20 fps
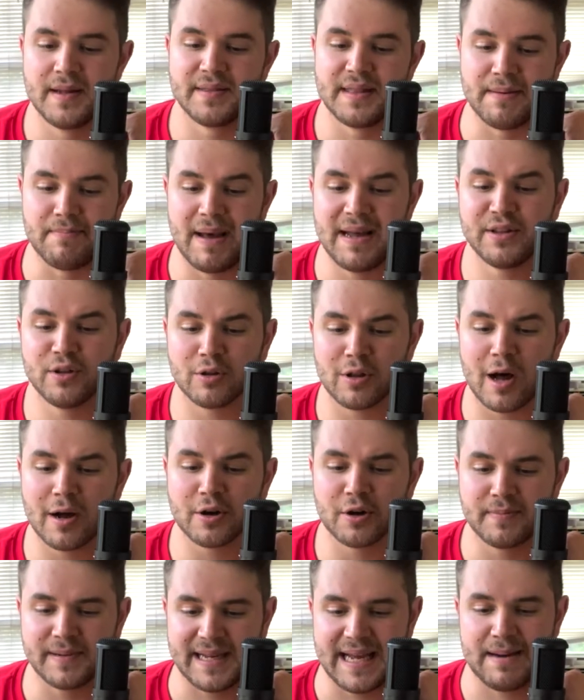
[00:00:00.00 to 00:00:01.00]
They may no
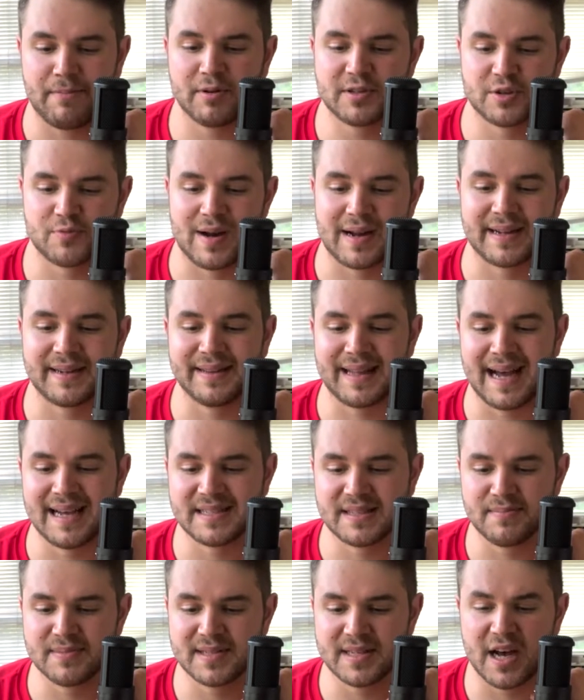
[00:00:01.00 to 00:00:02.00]
longer be able to
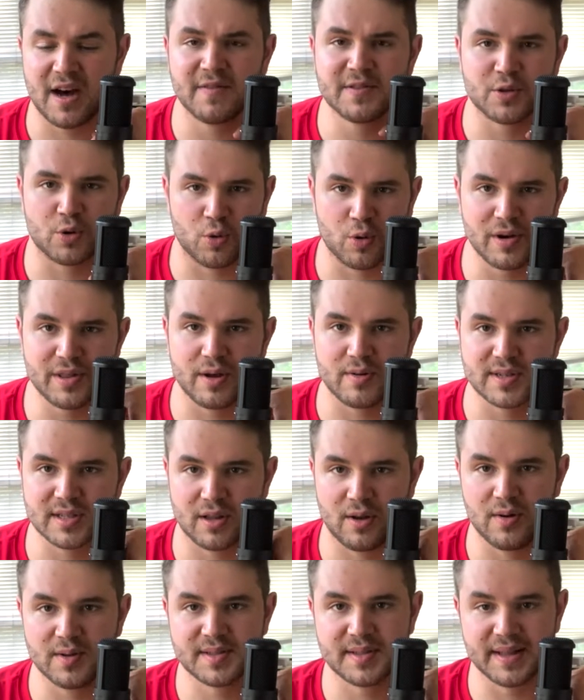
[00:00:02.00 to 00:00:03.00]
recognize themselves or those
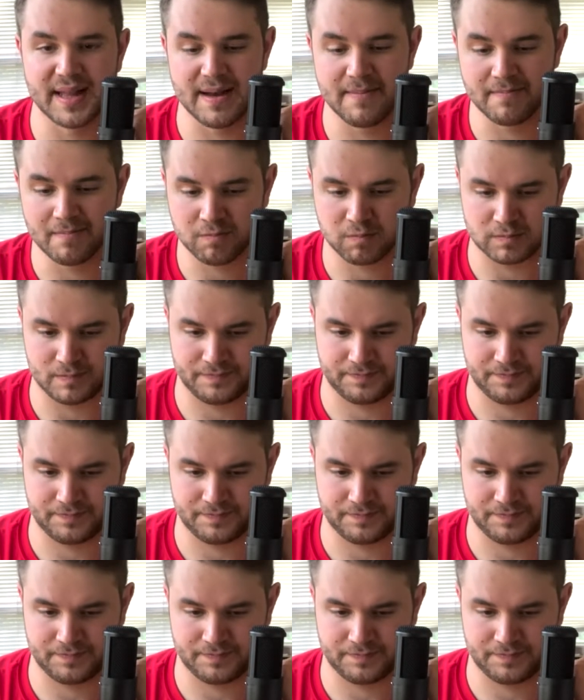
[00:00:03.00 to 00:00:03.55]
close to them.